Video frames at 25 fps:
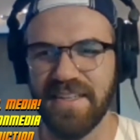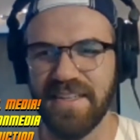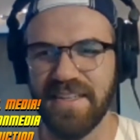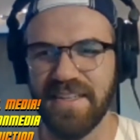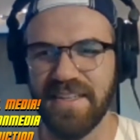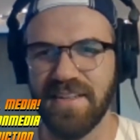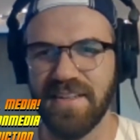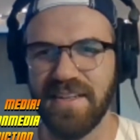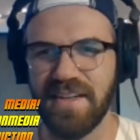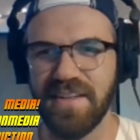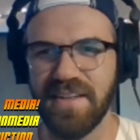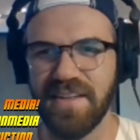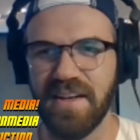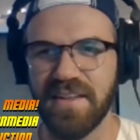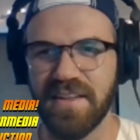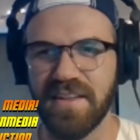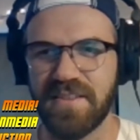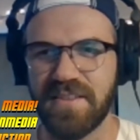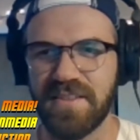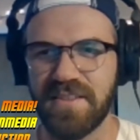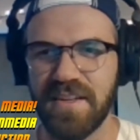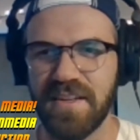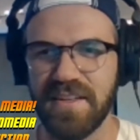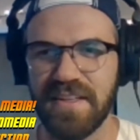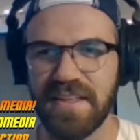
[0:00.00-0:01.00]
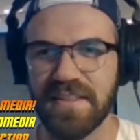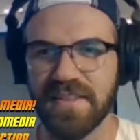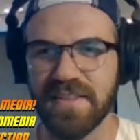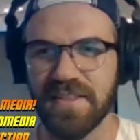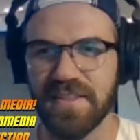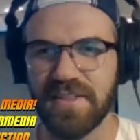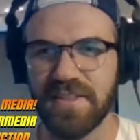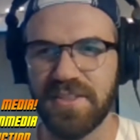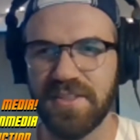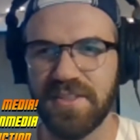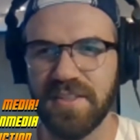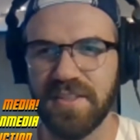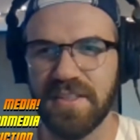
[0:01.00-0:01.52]
and I studied
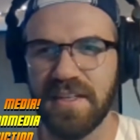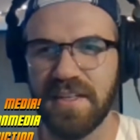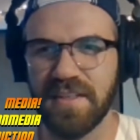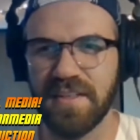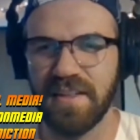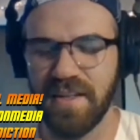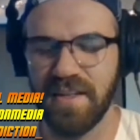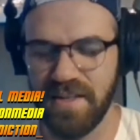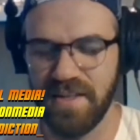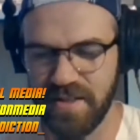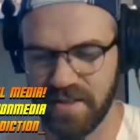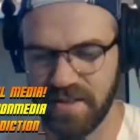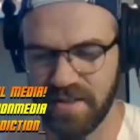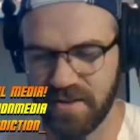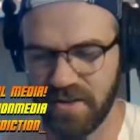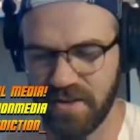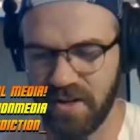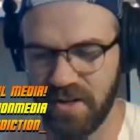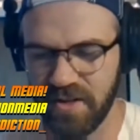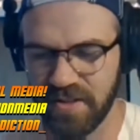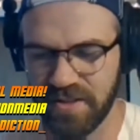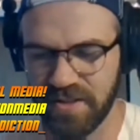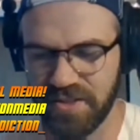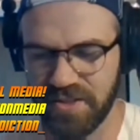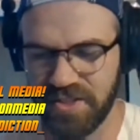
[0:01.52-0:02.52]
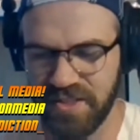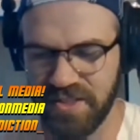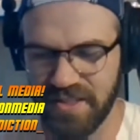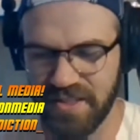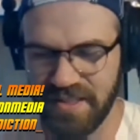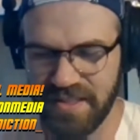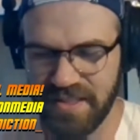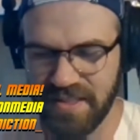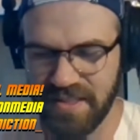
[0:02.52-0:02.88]
English in college,